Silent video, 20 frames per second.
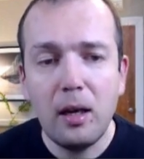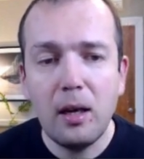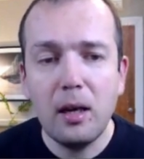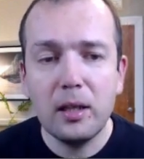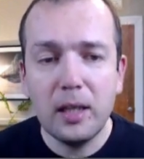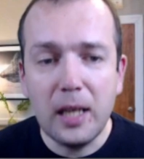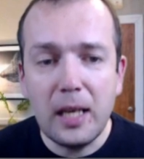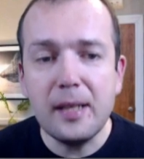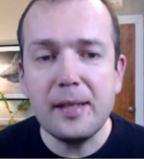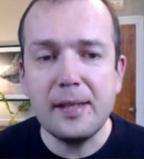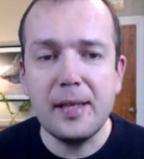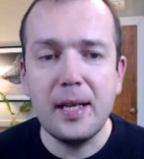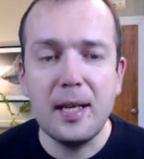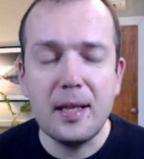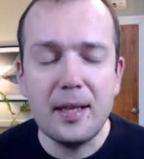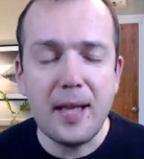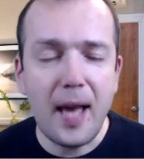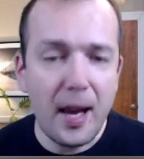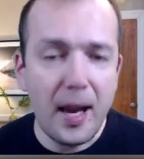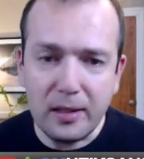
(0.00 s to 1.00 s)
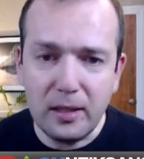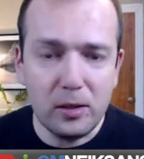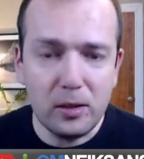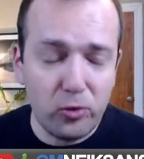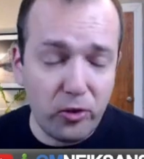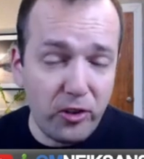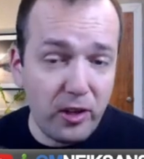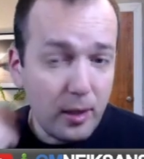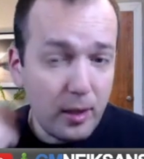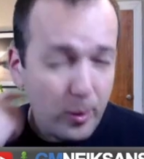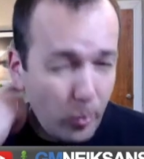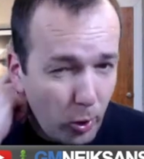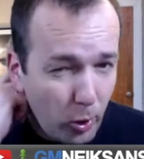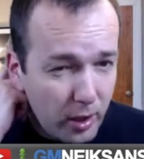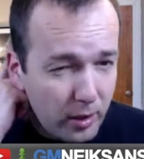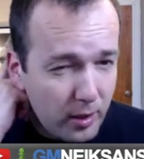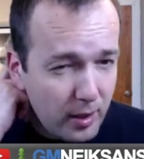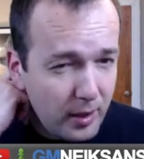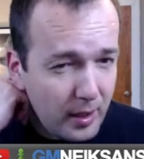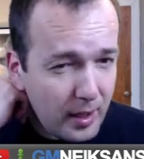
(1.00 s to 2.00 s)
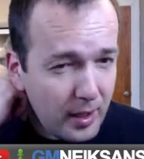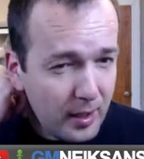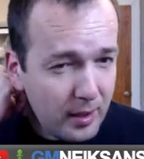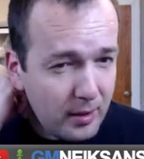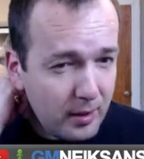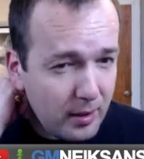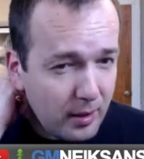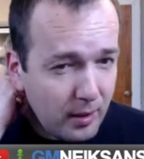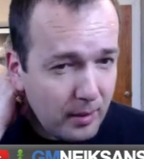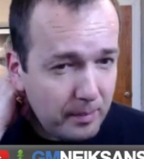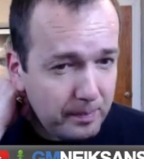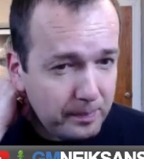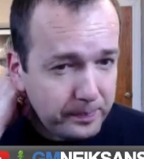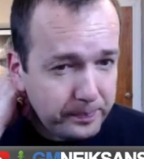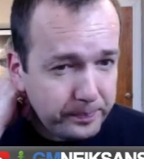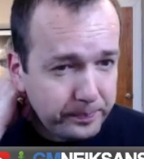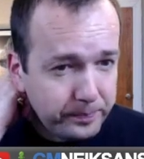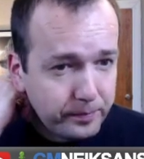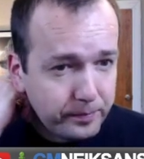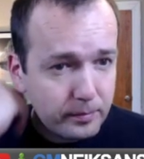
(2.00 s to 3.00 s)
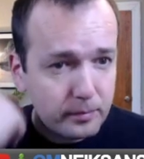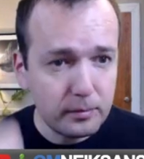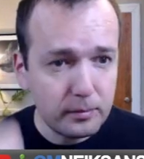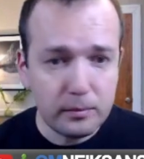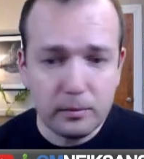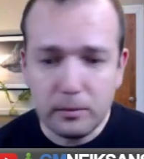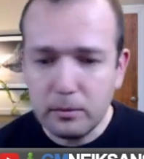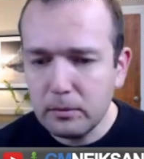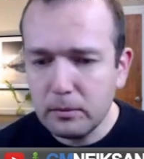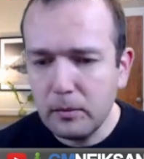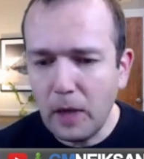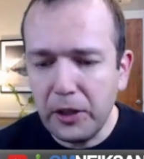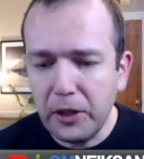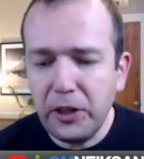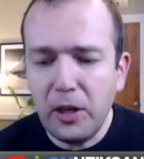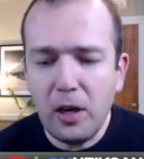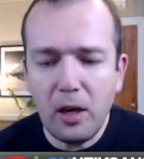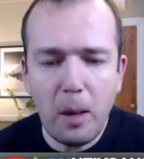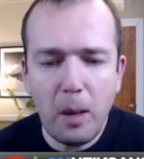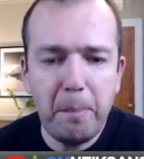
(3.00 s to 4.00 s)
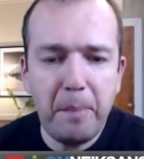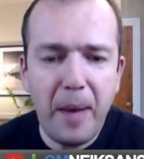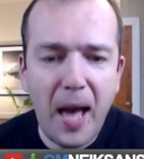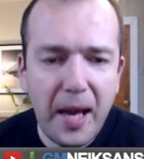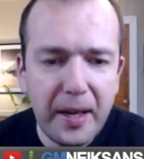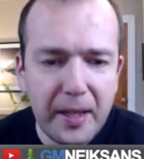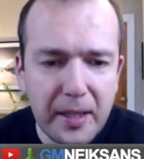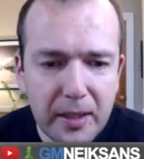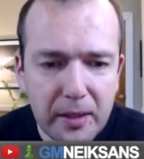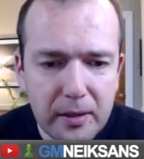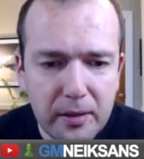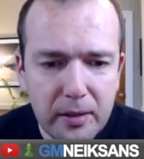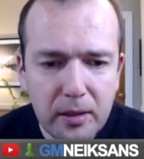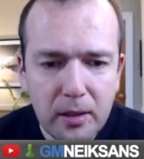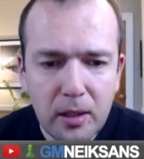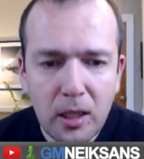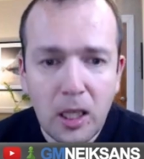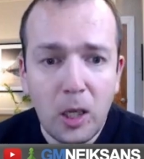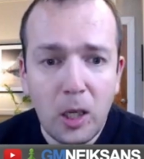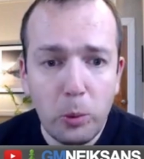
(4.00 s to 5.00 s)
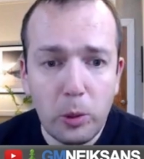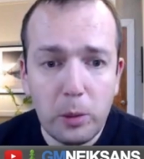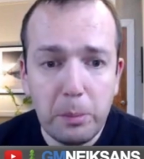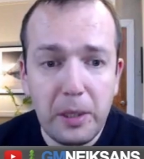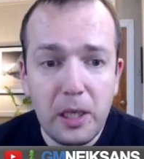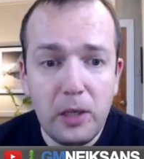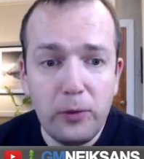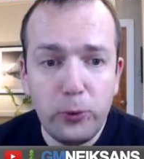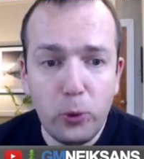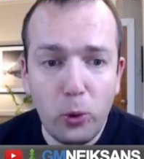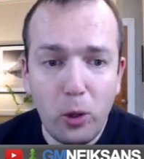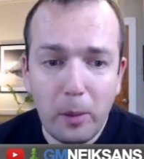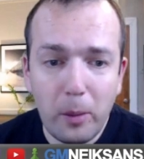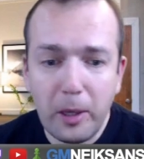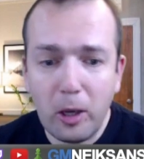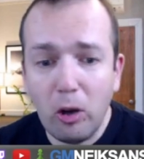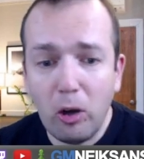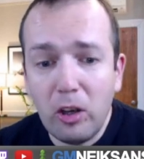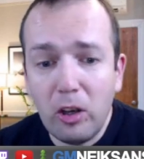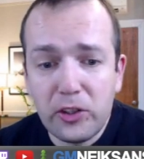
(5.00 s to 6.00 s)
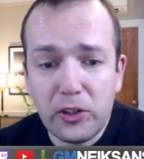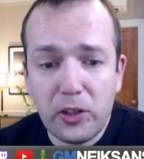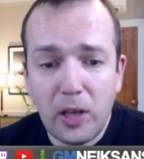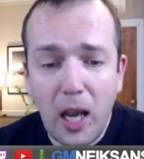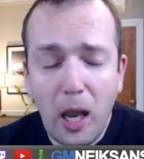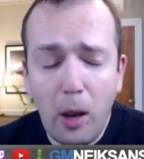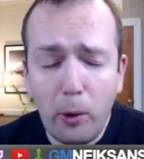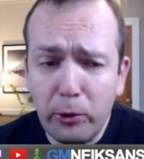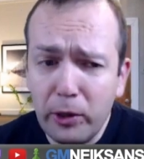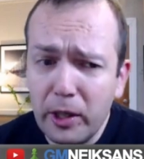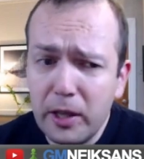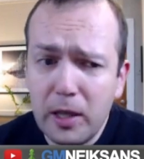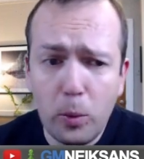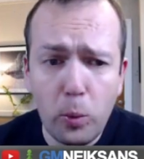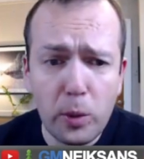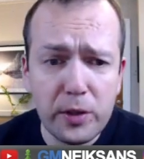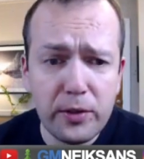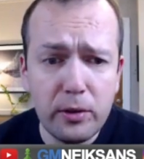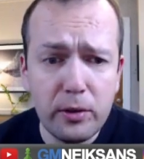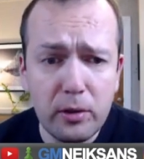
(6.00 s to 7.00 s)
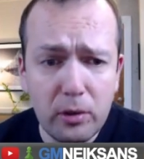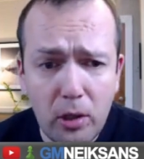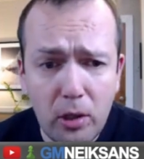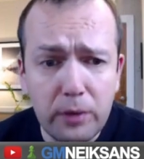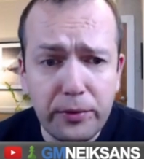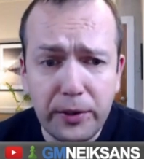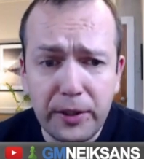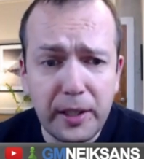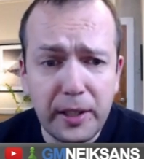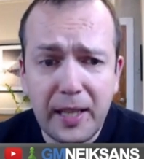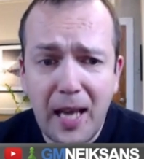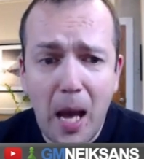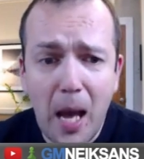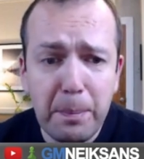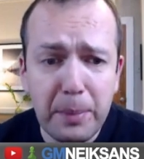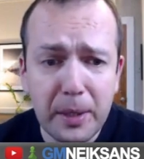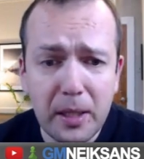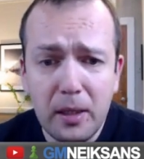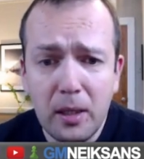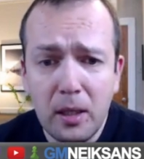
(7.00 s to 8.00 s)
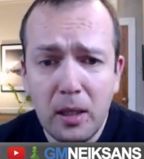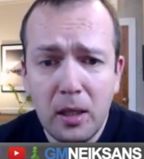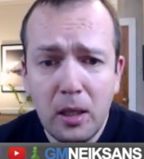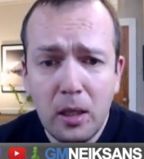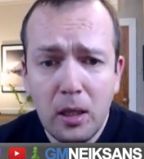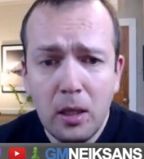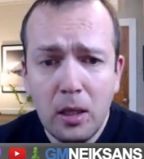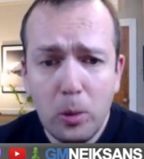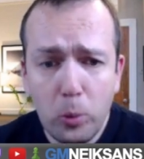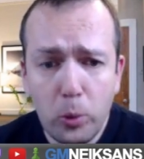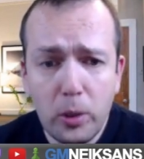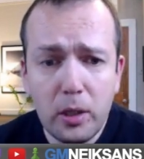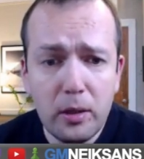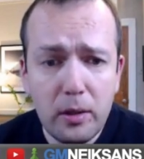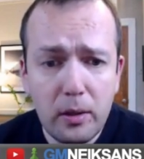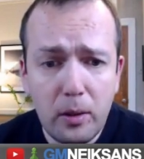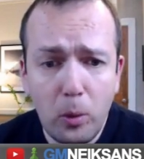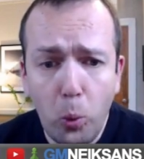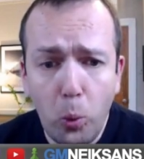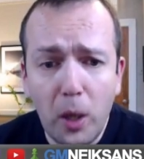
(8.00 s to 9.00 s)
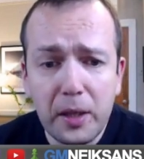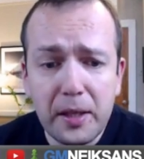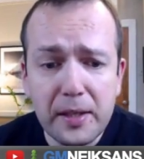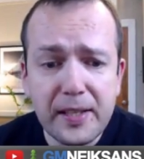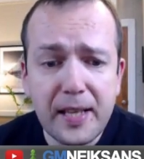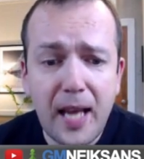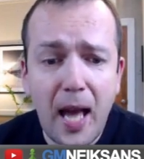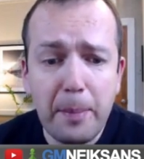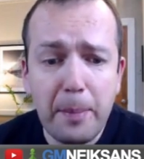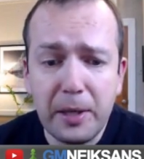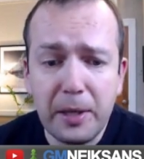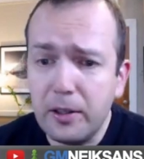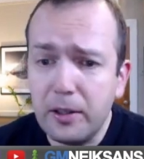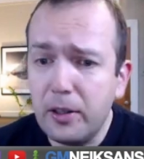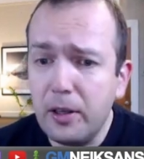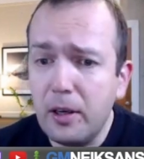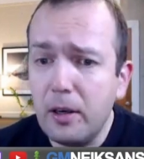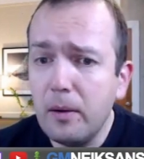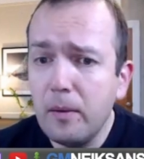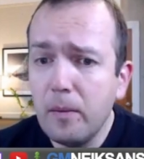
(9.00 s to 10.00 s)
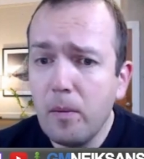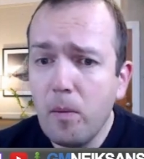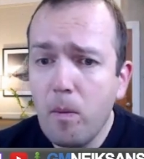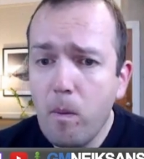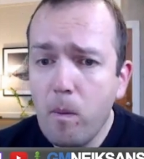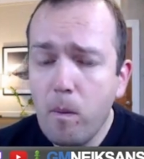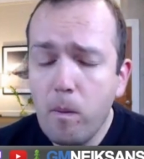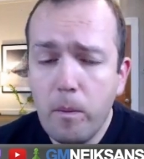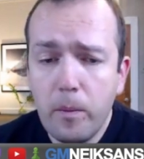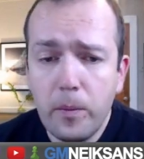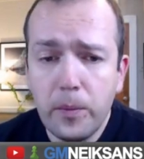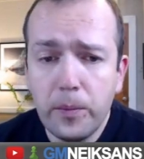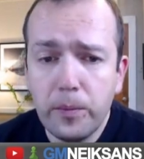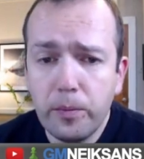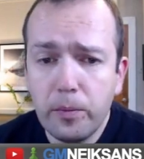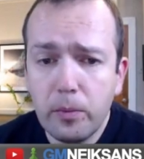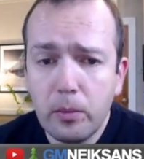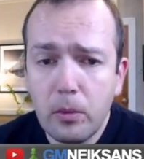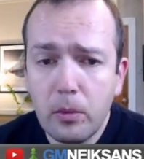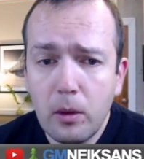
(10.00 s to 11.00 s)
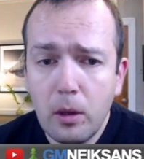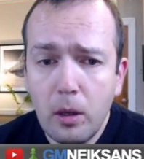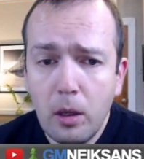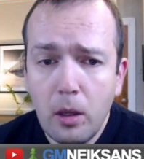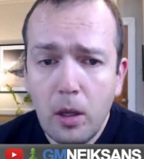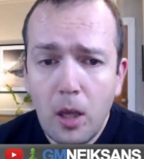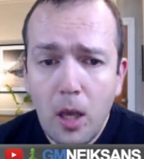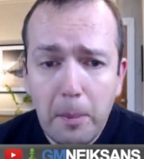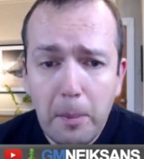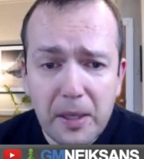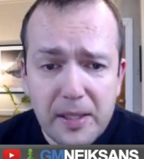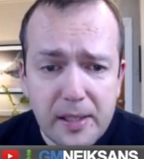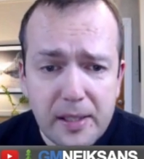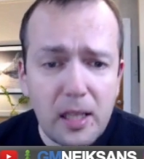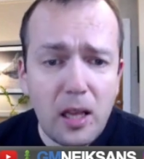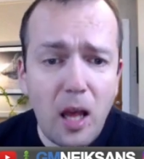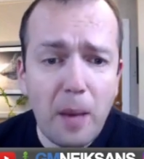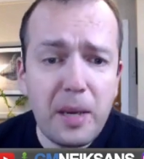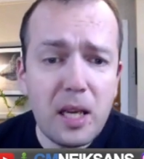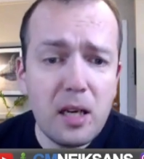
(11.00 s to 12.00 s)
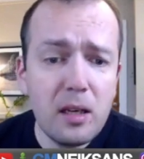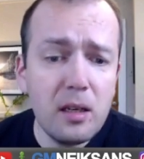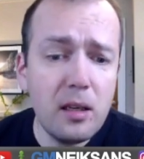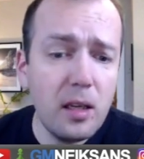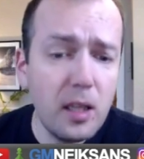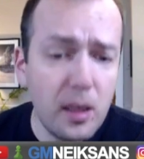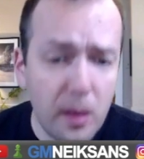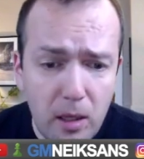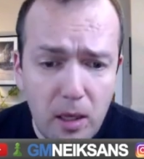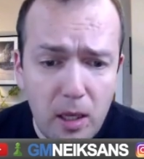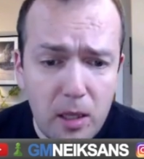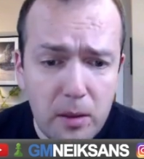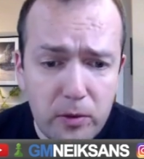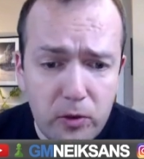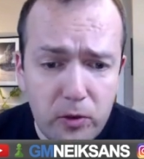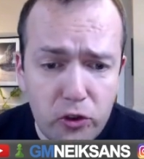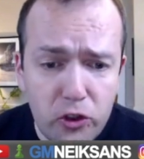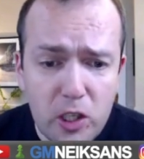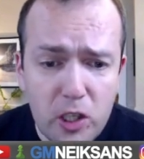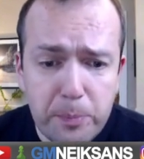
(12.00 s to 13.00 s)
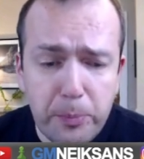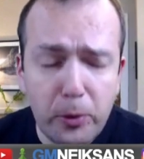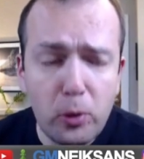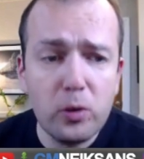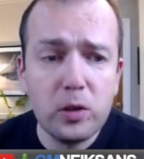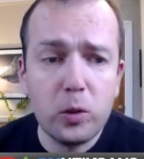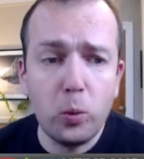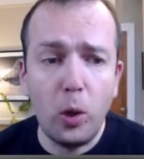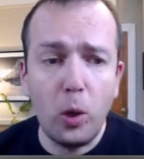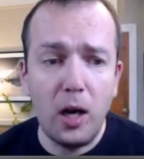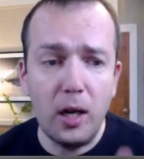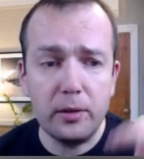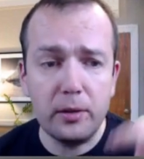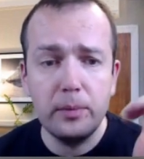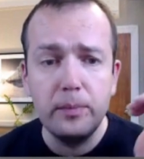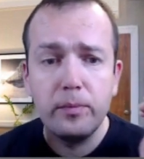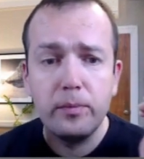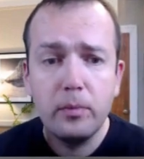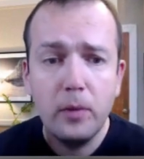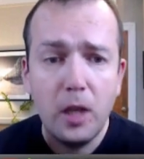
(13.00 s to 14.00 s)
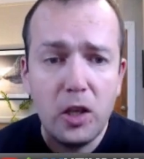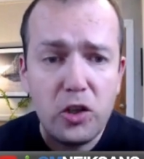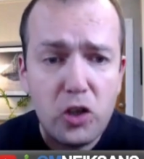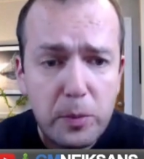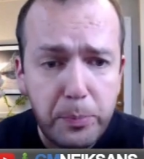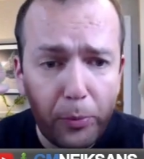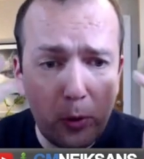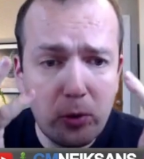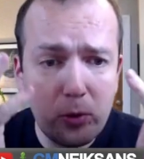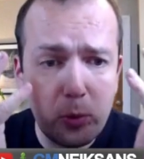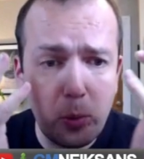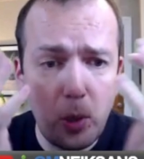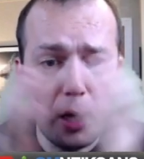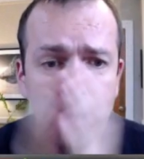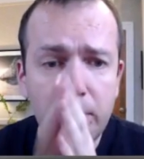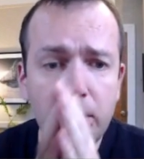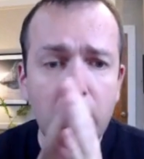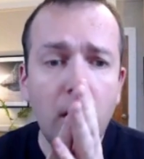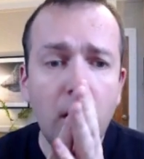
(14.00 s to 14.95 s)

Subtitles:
kingside attack didn't really work, and here I panicked with b4 because I already was not very happy with what is happening here. But still, I mean, it just proves what? It just proves what?